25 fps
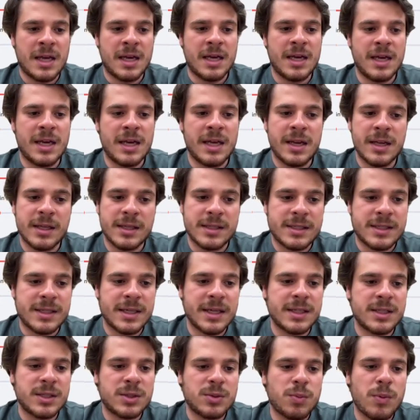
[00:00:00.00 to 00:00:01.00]
It
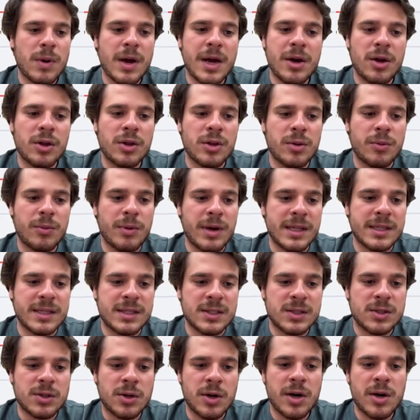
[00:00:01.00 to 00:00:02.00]
sits right on the red
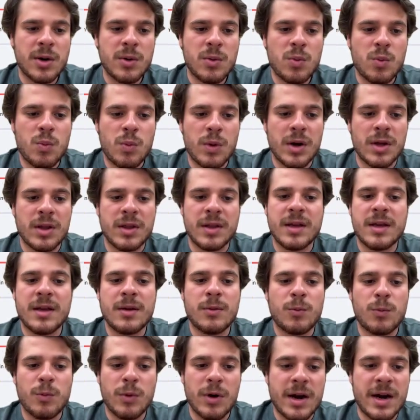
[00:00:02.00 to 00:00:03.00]
star
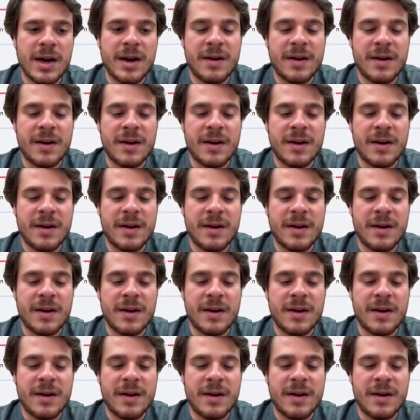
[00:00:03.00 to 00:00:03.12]
where